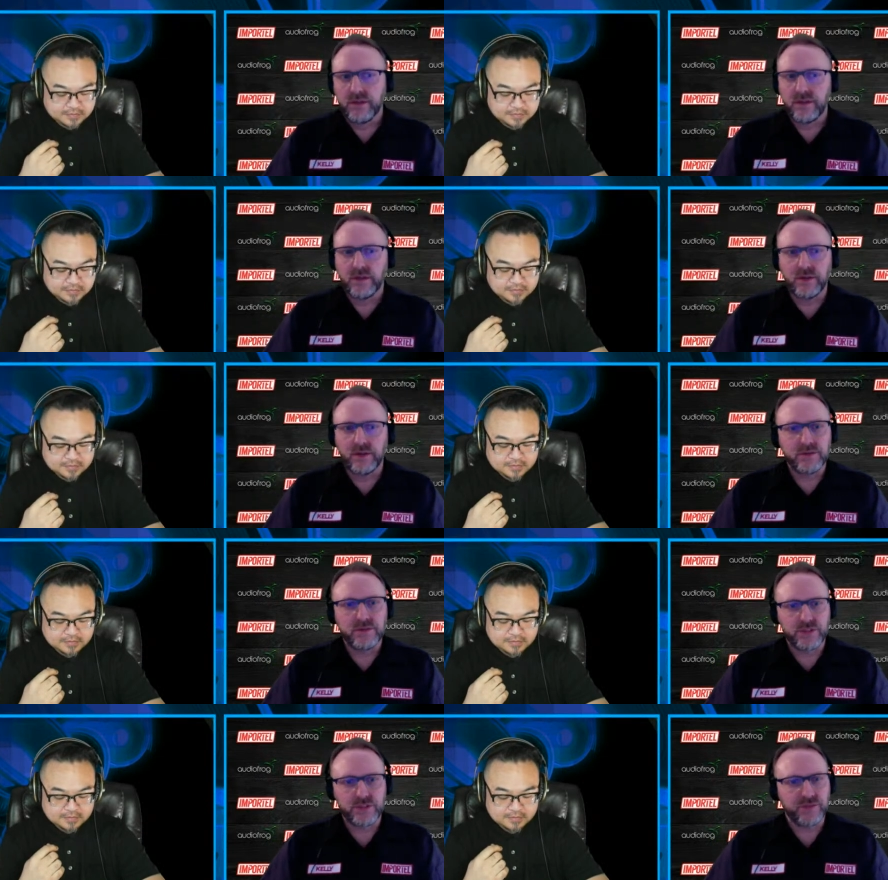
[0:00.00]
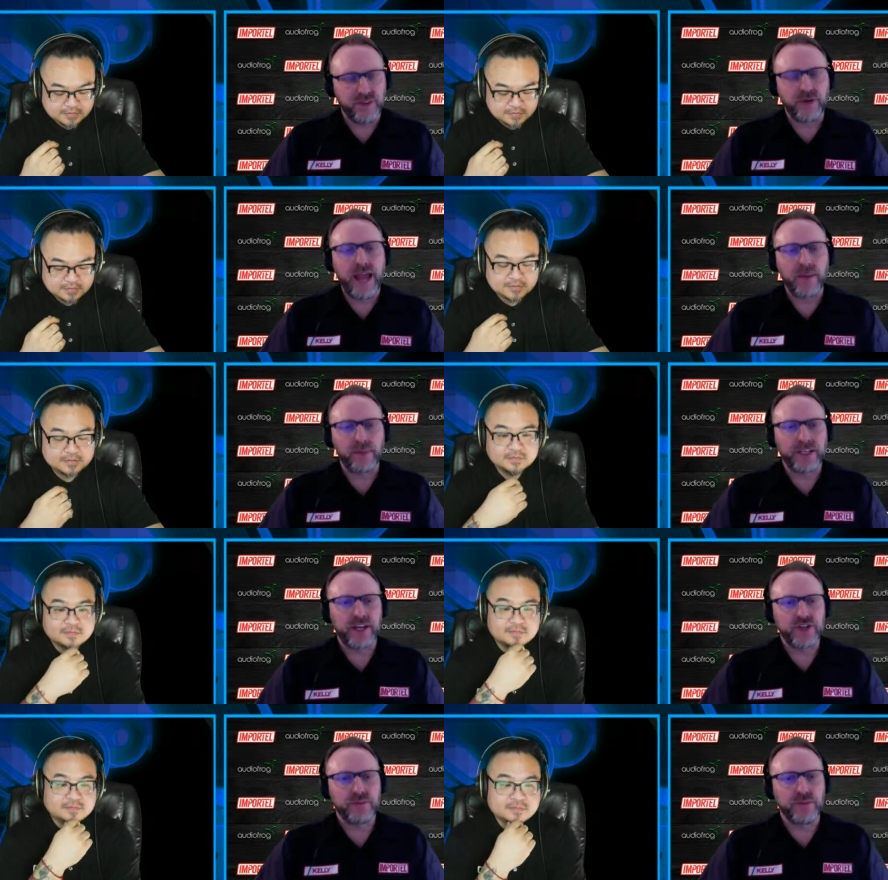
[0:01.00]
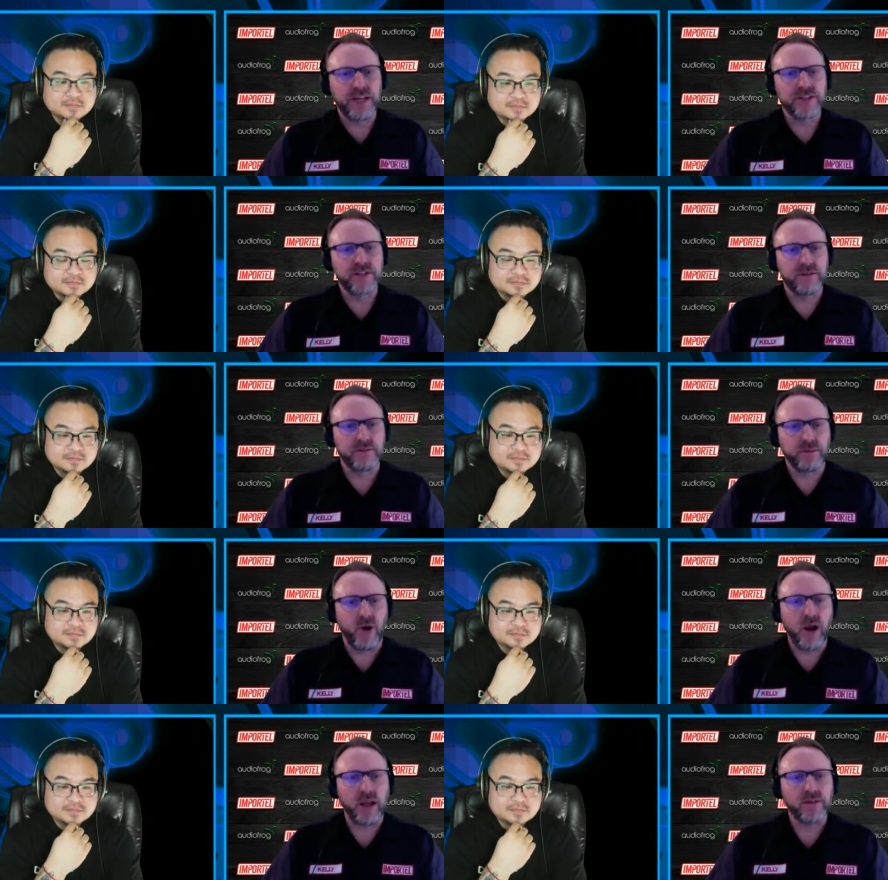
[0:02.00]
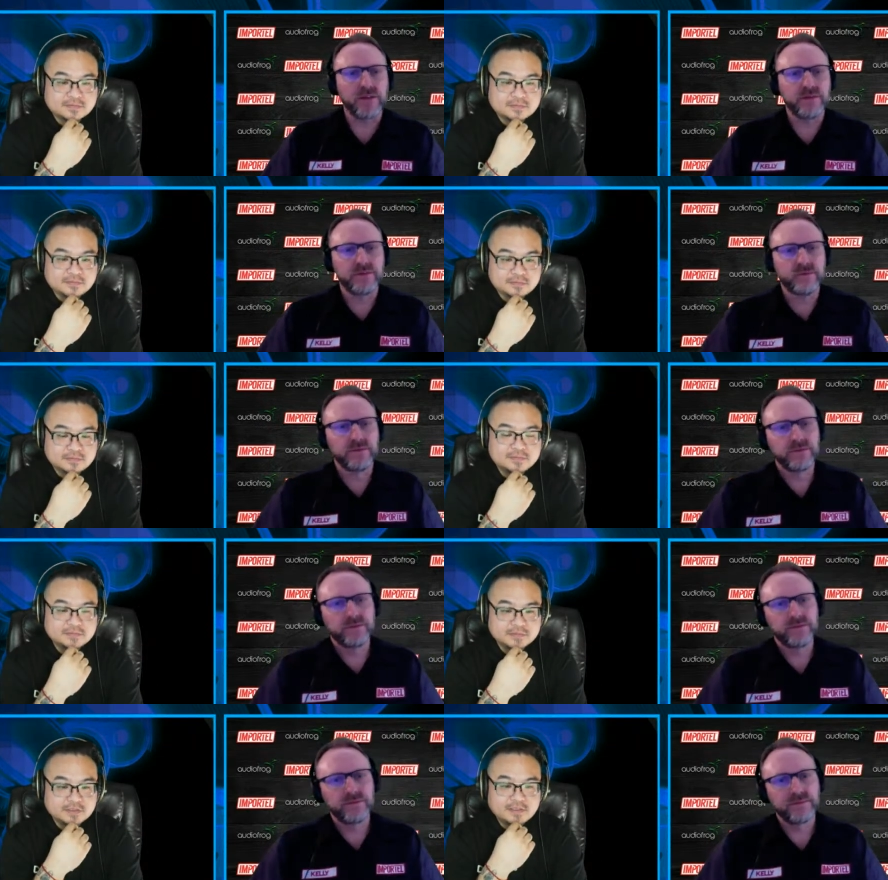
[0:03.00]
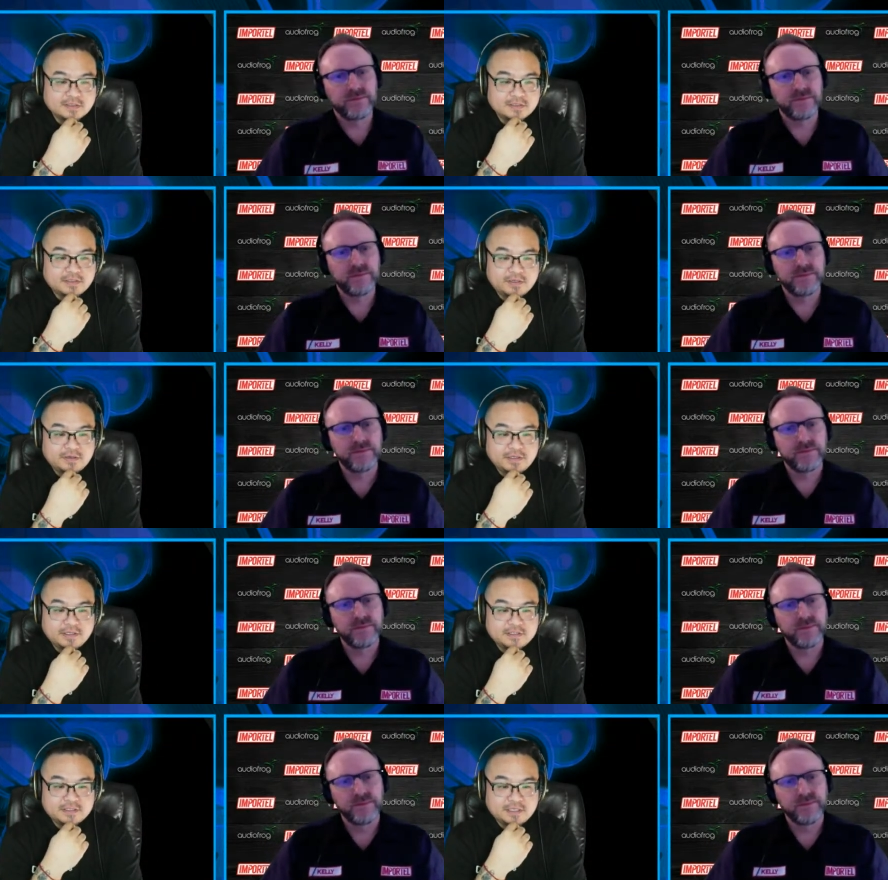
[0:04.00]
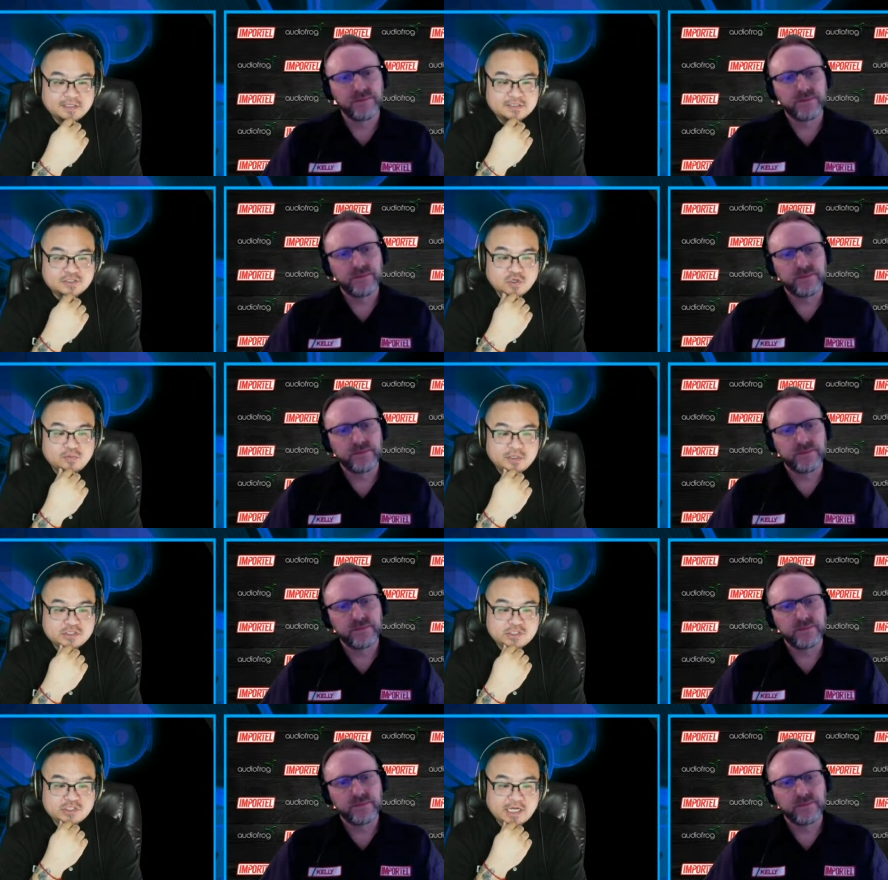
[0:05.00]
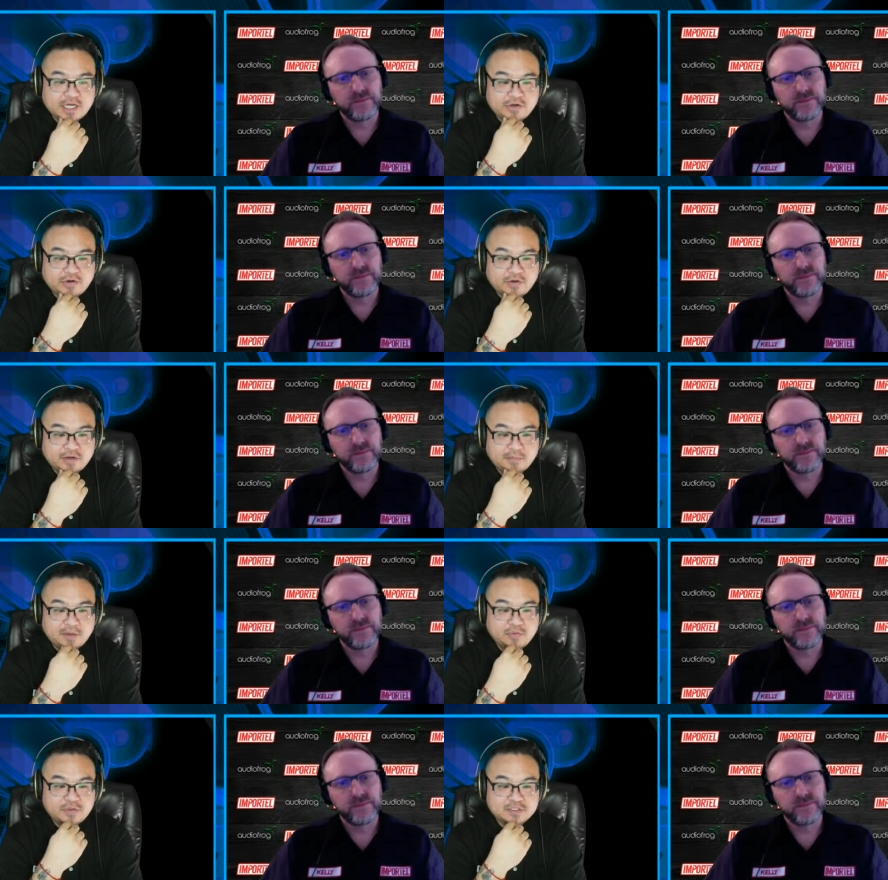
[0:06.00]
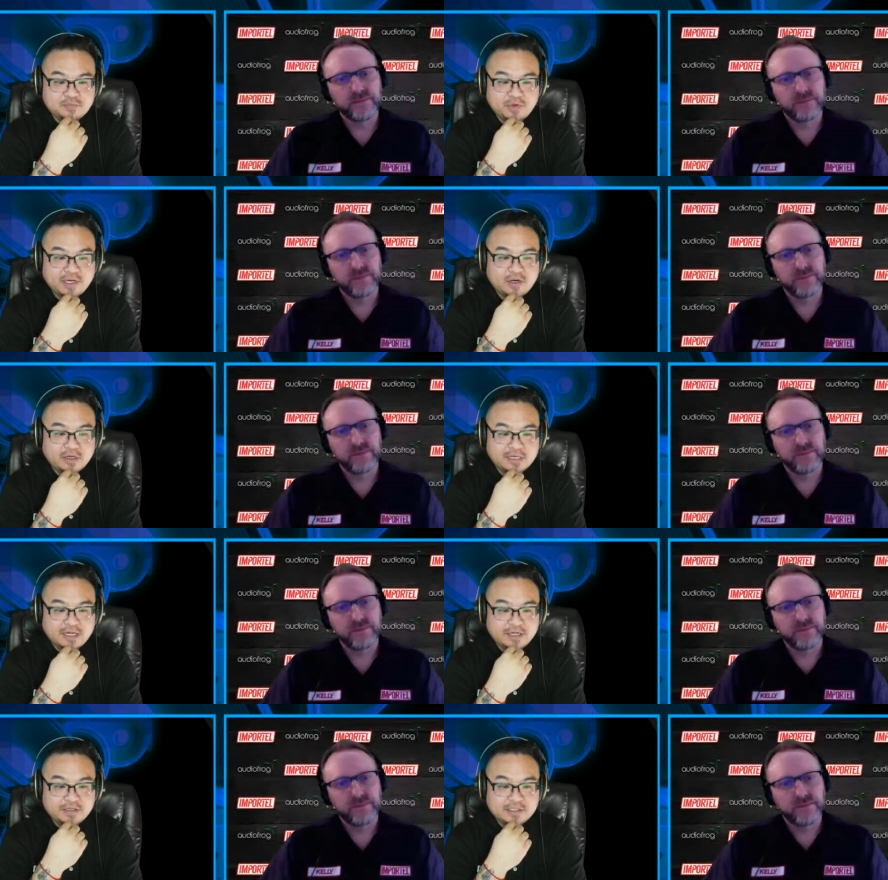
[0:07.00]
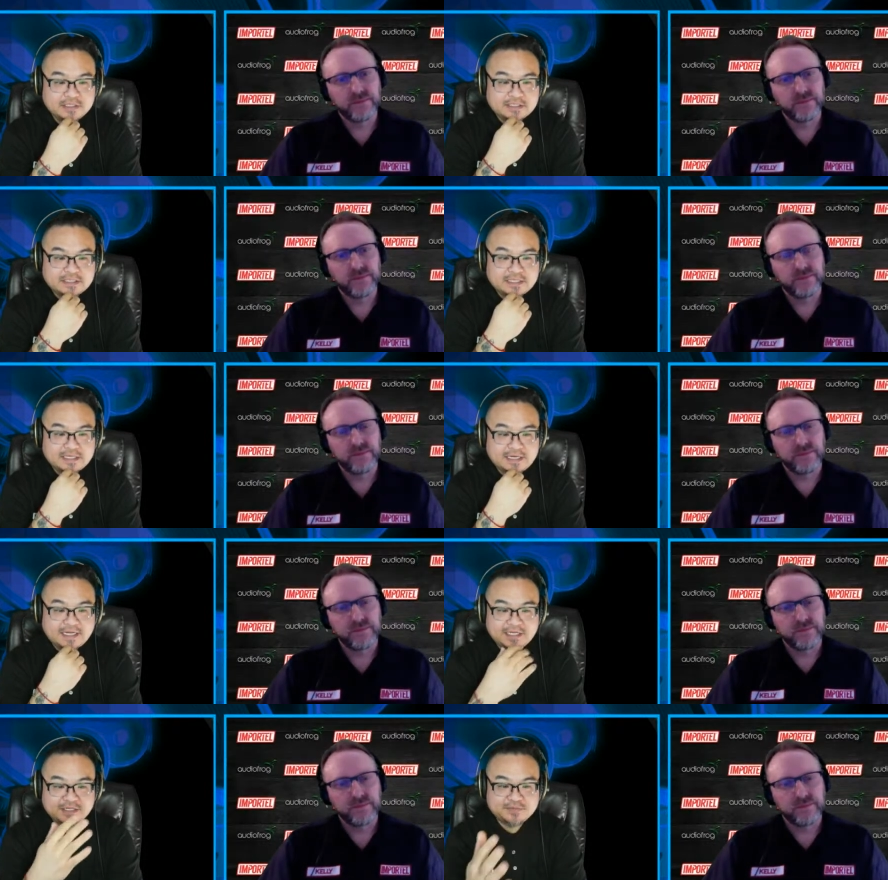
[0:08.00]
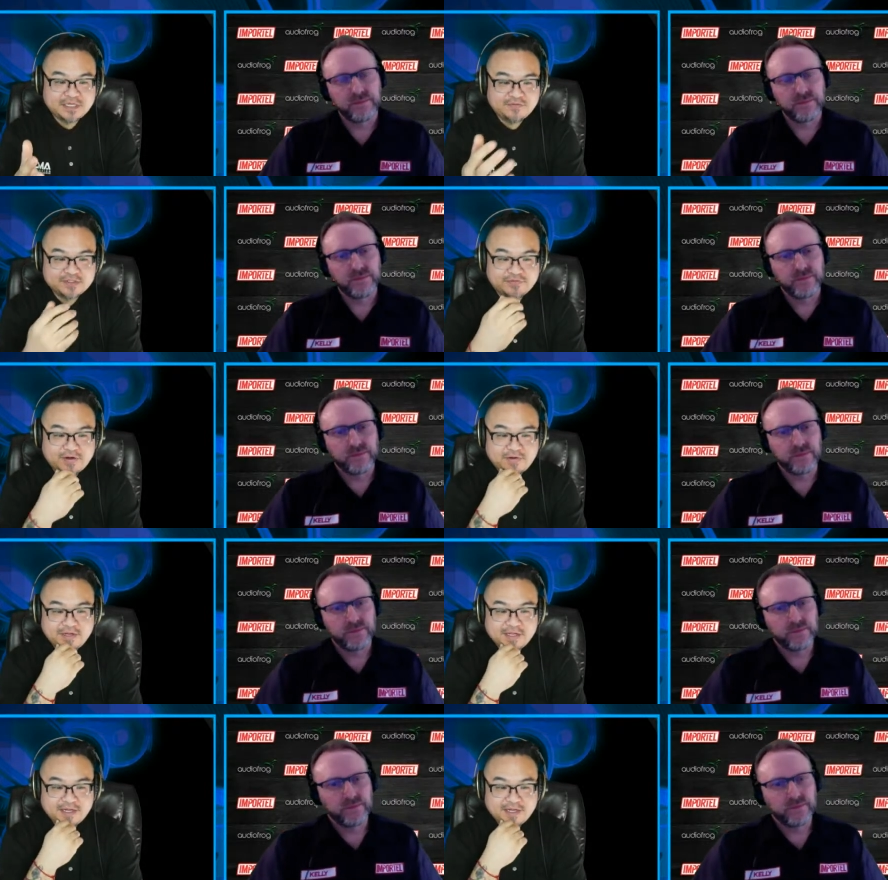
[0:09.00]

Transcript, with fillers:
Speaker 1: you know, just very application based product.
Speaker 2: There is uh, so much chatter about this brand online, and Andy himself is very